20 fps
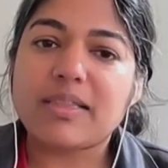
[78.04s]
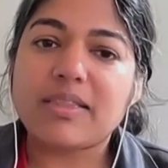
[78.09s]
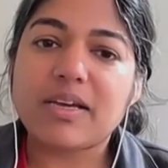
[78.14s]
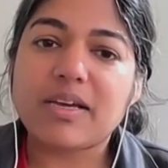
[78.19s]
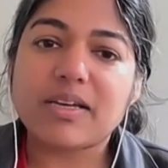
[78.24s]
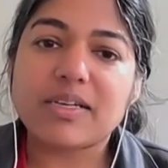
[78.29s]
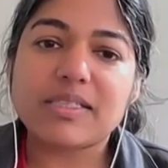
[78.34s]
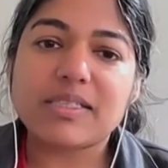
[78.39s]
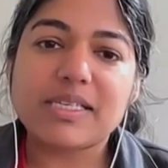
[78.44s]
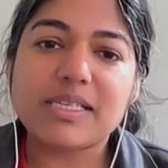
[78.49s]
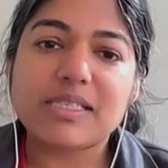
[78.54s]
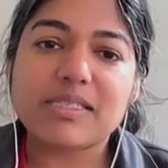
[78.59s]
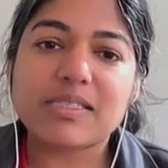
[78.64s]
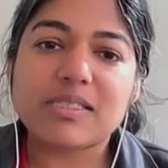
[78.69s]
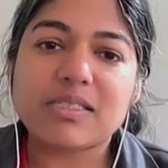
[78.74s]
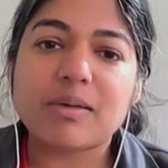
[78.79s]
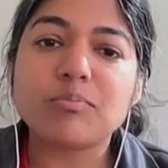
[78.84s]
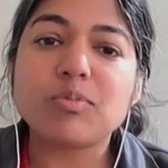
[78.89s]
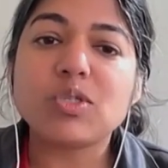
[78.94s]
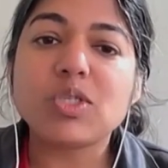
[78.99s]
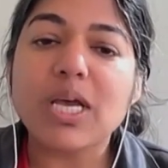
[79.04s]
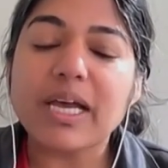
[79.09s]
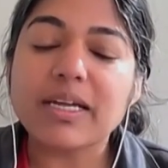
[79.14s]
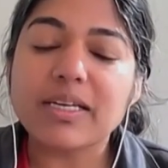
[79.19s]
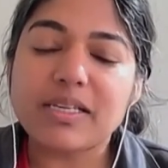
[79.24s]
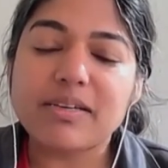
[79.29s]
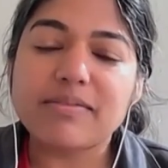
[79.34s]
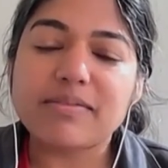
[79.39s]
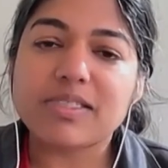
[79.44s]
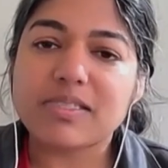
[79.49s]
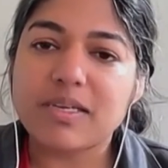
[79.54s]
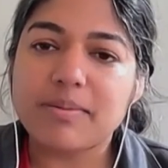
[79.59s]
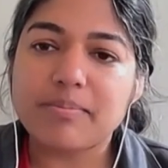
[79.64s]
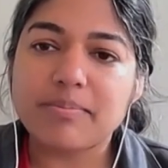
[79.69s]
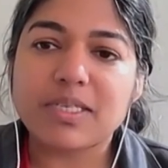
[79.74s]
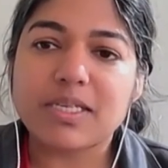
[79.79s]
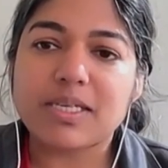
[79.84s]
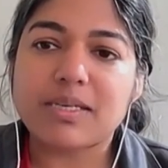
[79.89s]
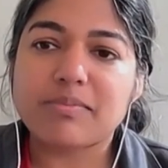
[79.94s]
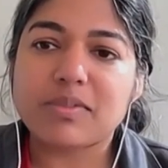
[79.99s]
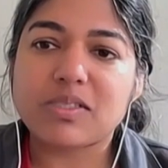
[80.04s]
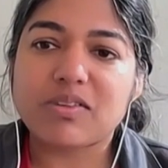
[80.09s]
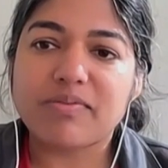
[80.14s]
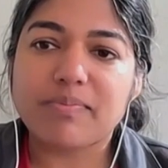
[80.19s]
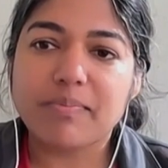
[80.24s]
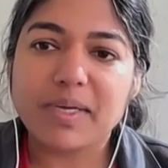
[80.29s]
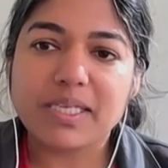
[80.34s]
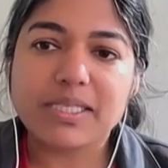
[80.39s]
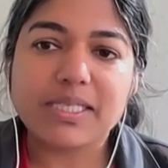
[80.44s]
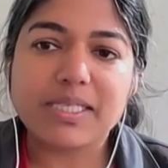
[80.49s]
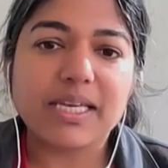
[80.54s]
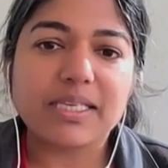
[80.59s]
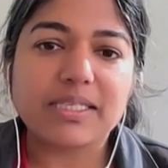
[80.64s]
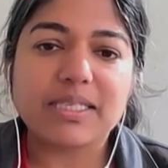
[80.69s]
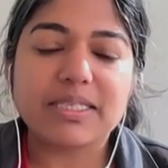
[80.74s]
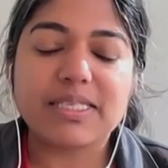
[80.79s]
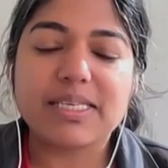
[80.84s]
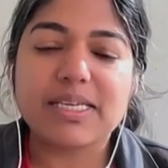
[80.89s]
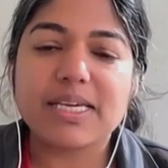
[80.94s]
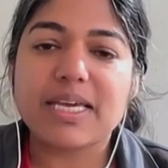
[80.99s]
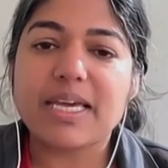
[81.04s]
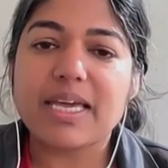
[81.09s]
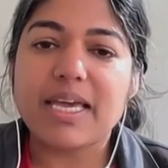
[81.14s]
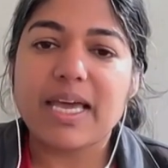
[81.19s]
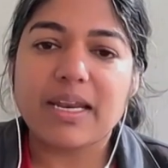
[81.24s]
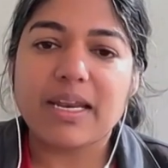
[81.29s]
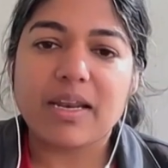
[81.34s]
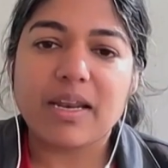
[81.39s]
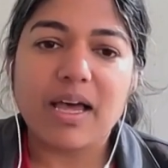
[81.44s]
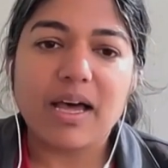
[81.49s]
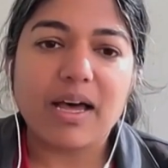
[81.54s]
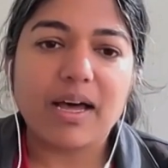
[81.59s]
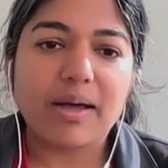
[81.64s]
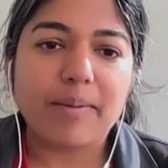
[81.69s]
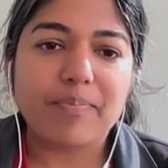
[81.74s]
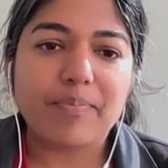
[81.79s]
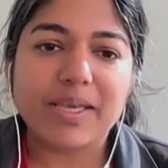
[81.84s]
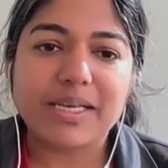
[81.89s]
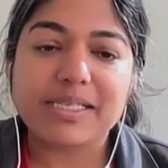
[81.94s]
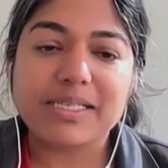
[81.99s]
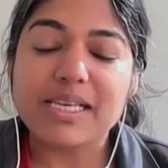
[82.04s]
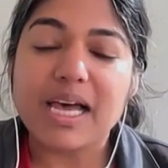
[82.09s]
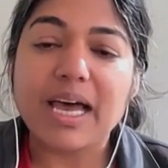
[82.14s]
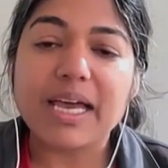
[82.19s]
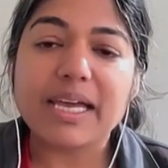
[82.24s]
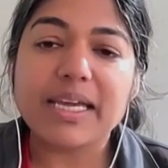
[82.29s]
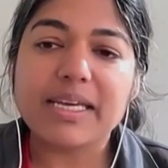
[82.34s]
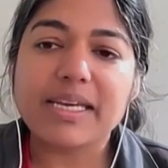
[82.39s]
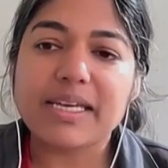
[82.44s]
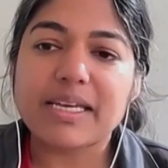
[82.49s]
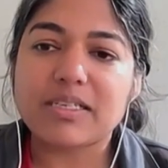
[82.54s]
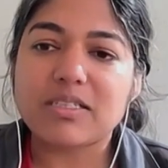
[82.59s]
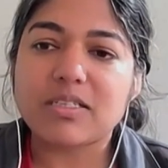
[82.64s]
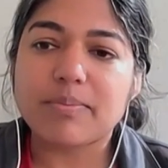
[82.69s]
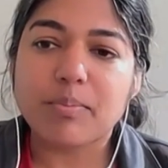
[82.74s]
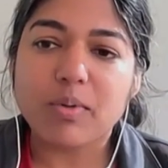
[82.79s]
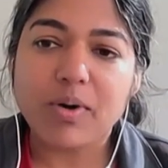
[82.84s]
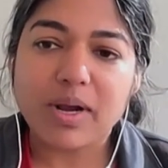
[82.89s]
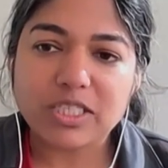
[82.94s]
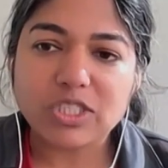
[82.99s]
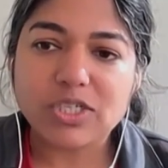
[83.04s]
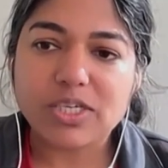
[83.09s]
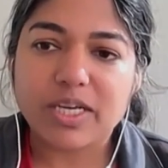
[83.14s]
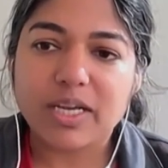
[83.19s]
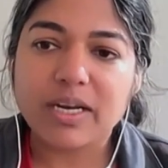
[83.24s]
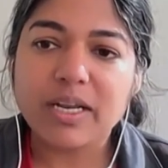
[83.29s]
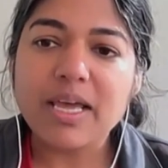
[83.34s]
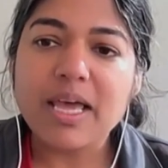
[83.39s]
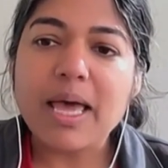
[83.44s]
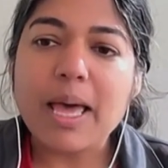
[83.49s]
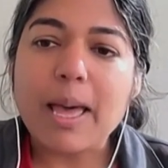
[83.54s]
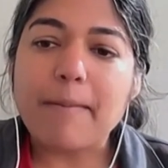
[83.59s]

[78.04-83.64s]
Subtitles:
there are these subjective symptoms of PTSD and anxiety and depression.